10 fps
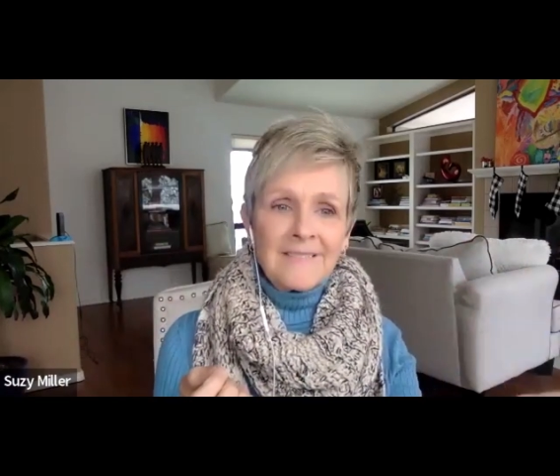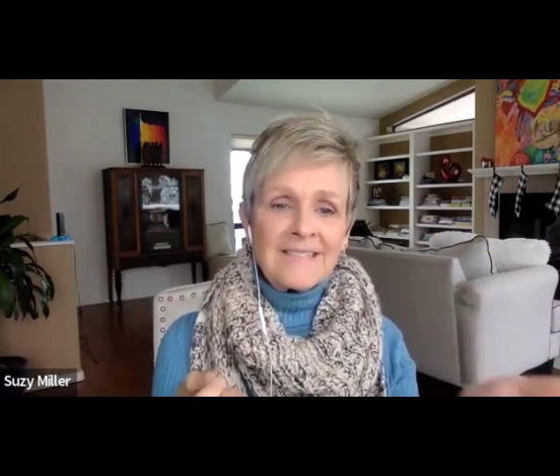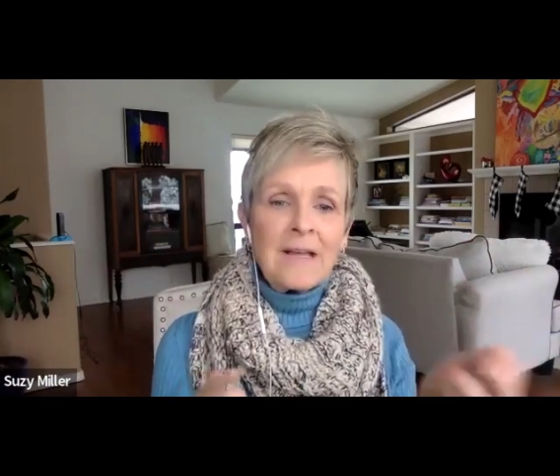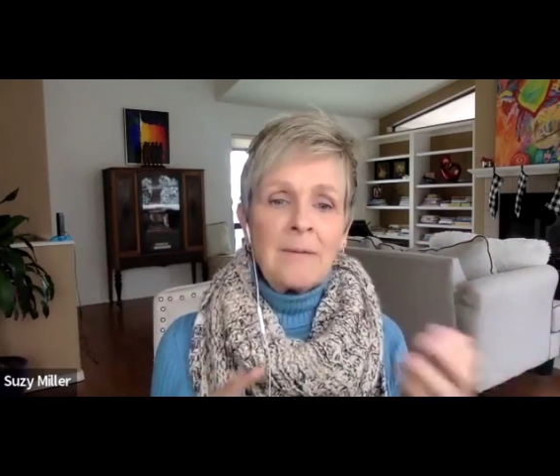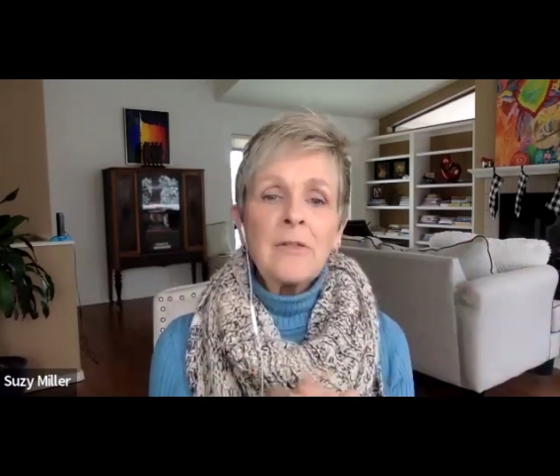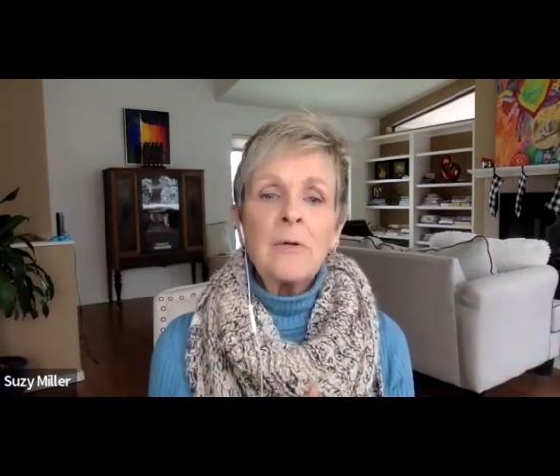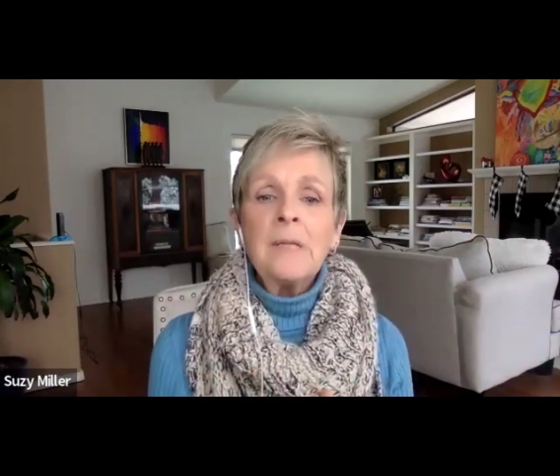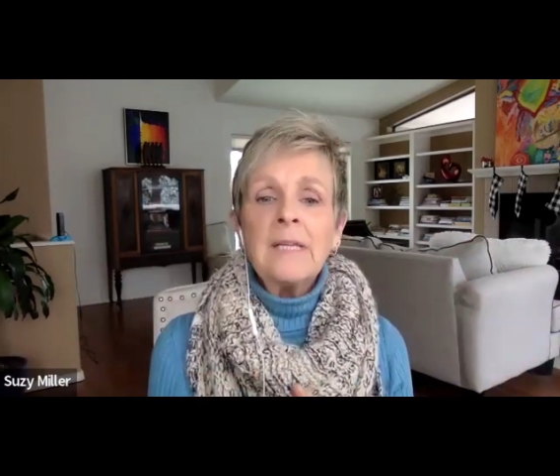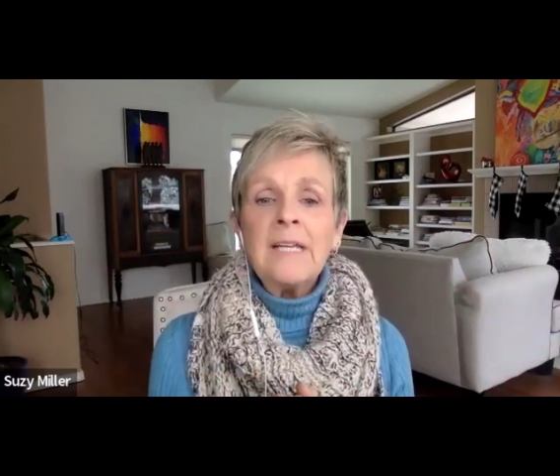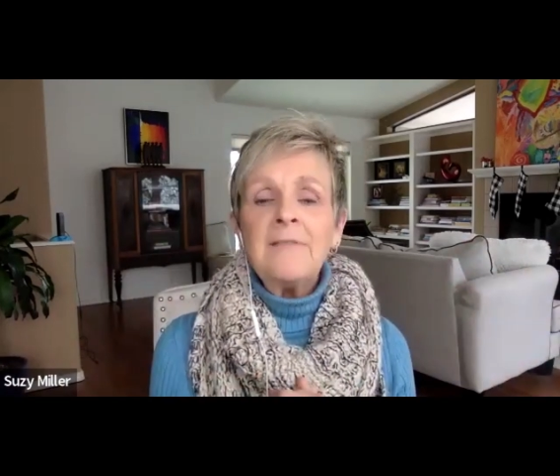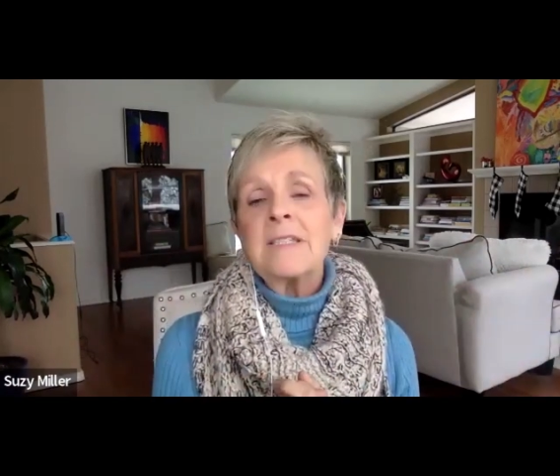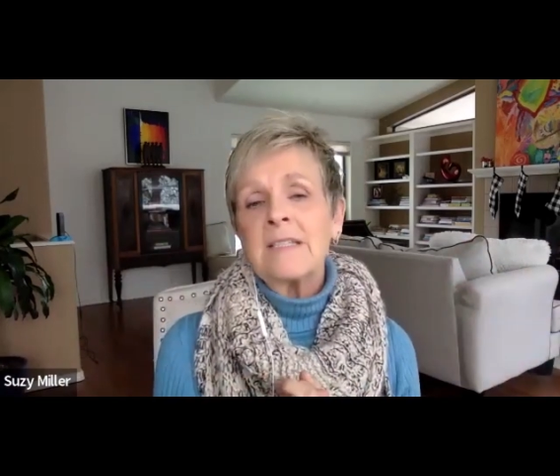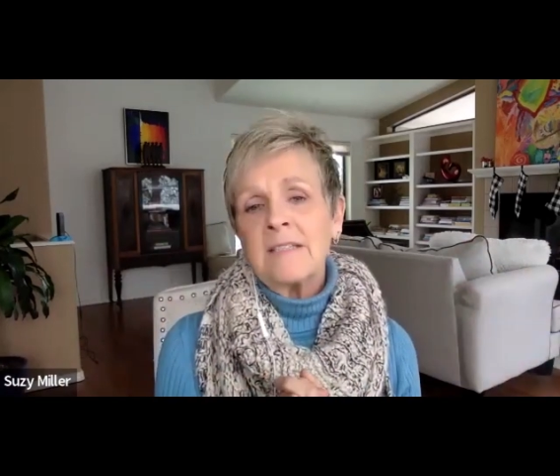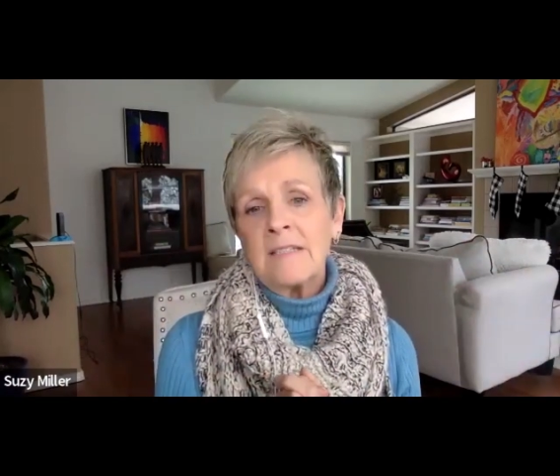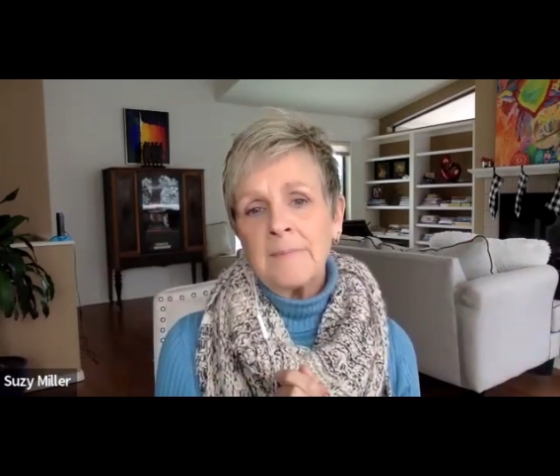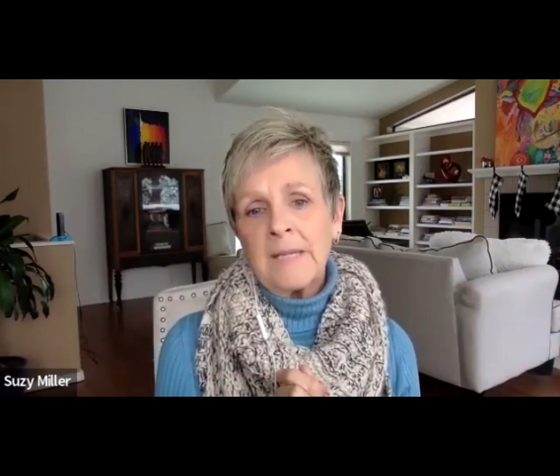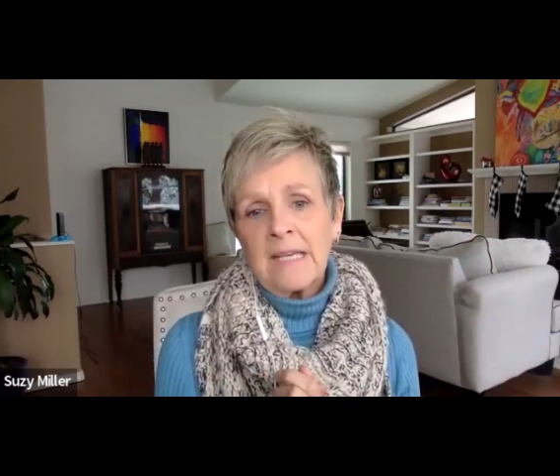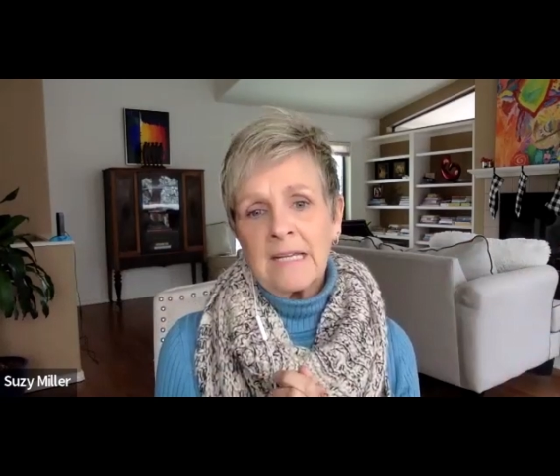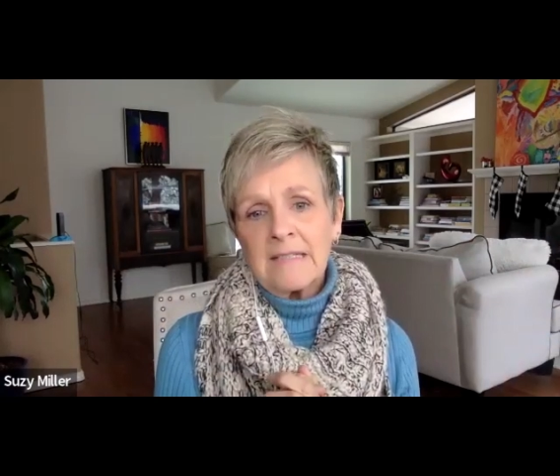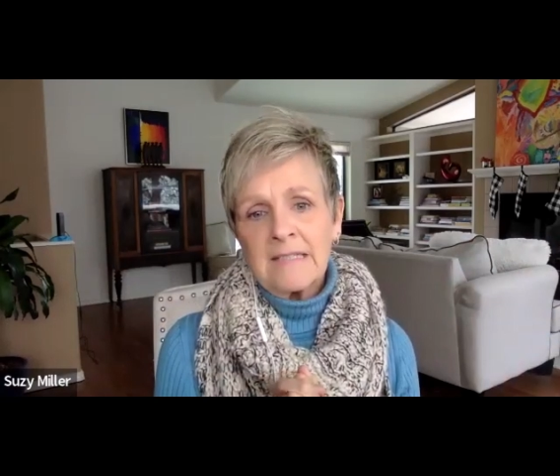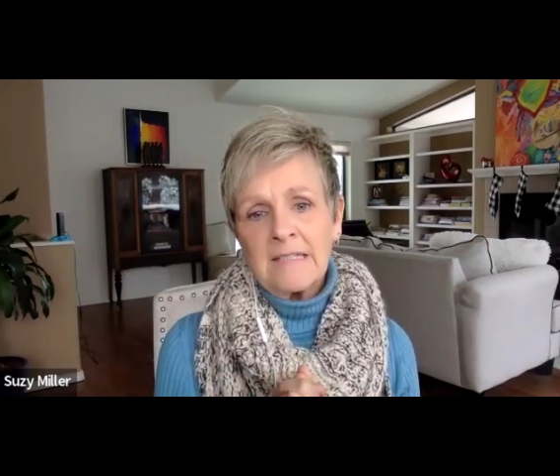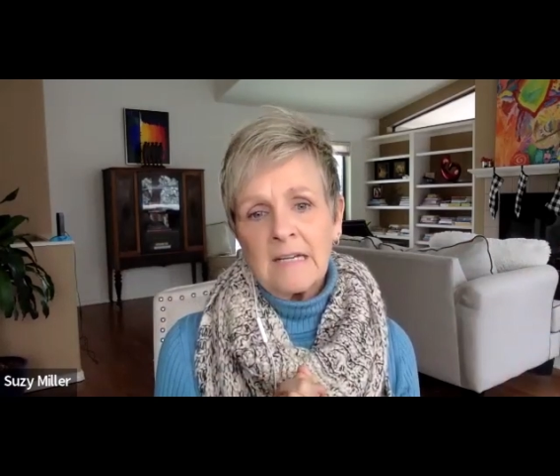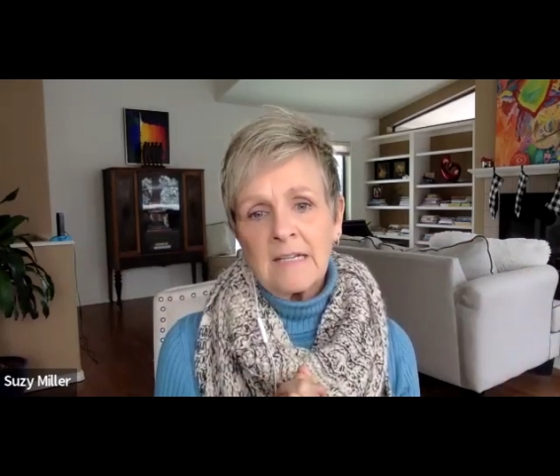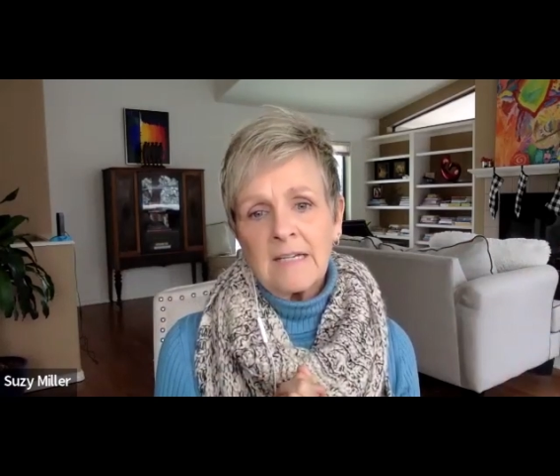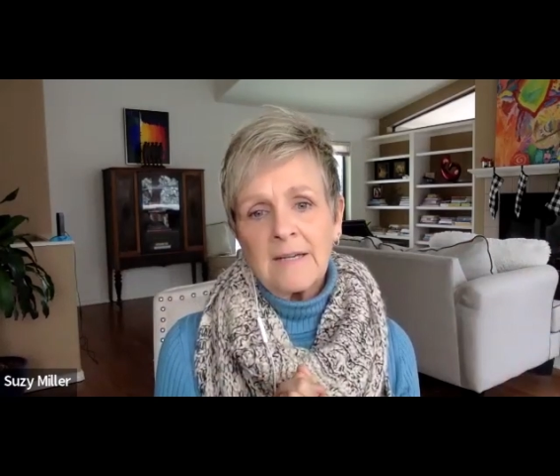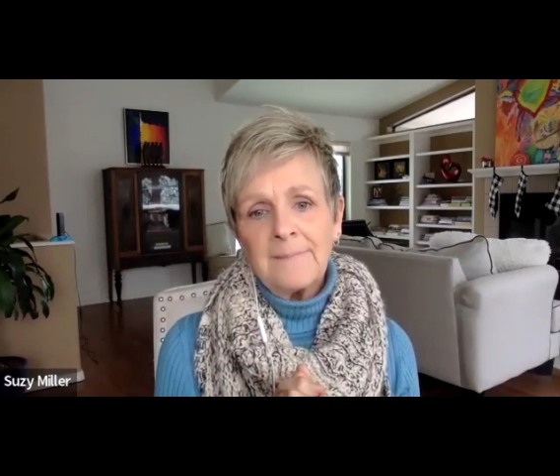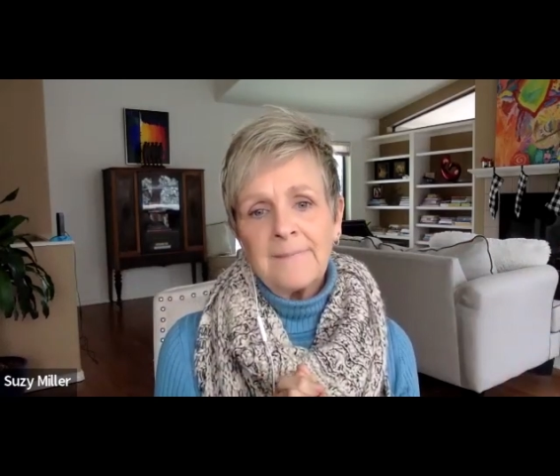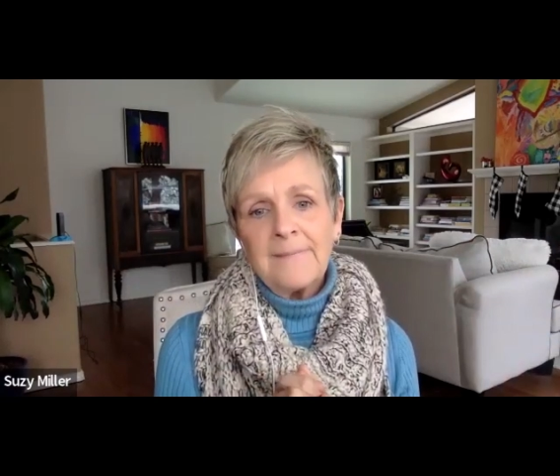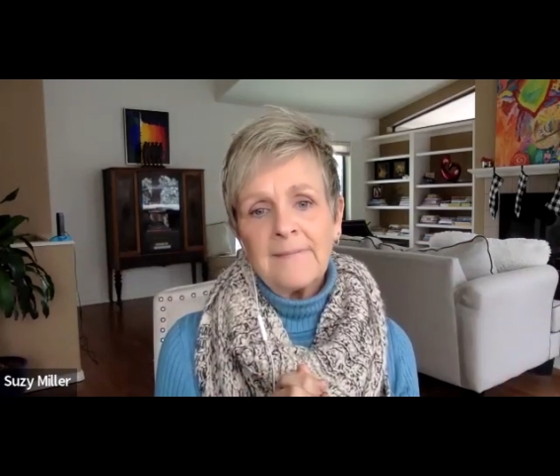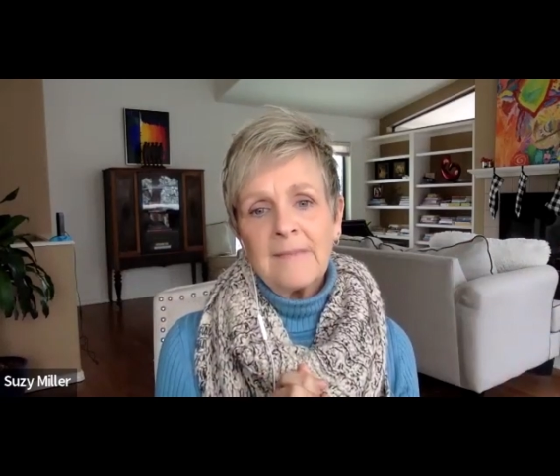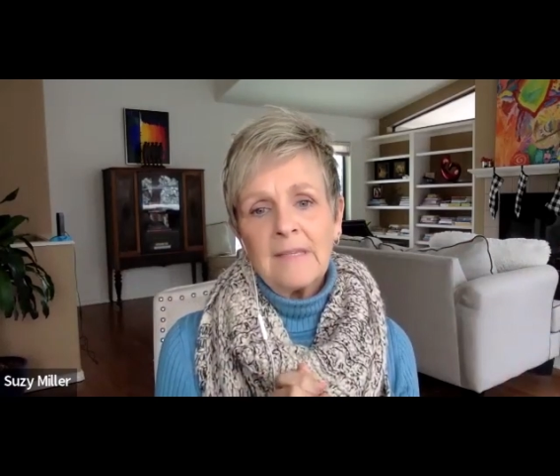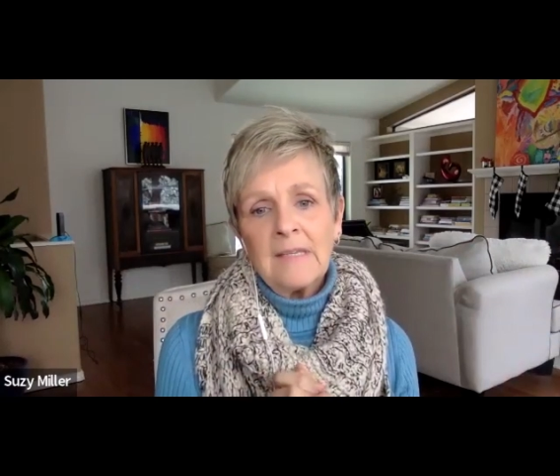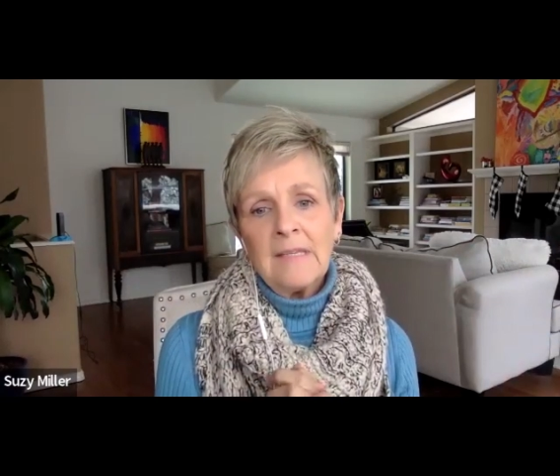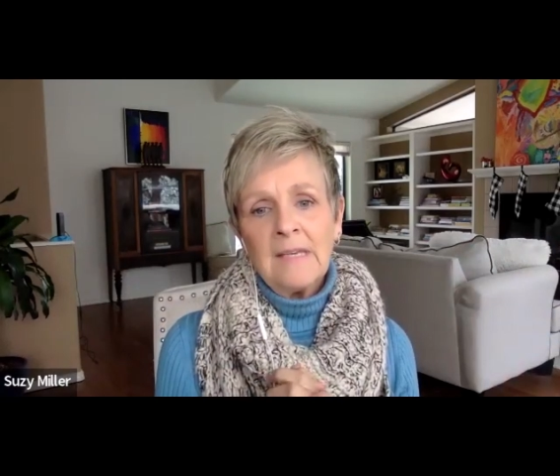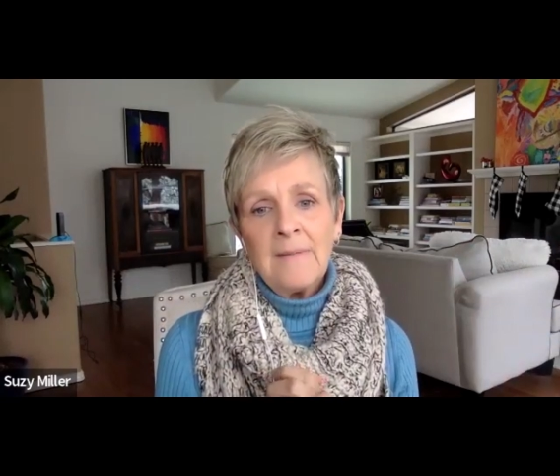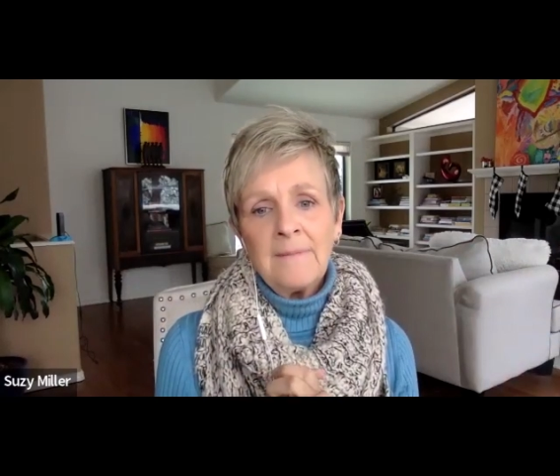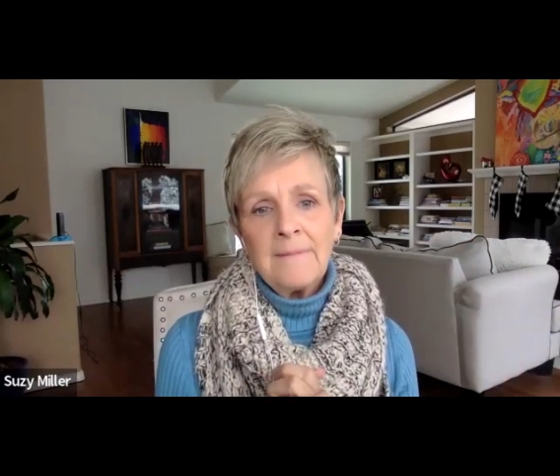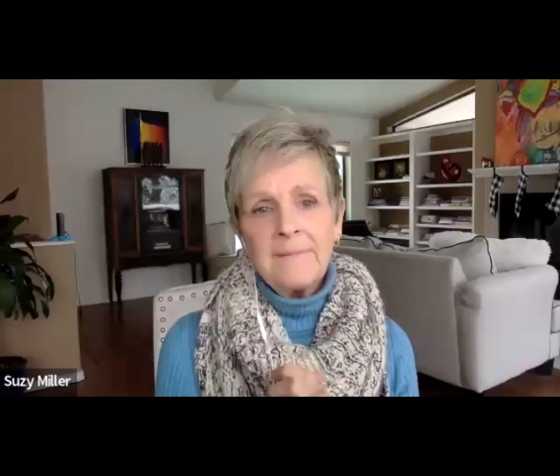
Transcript: some other belief system that gets stuck. Yeah.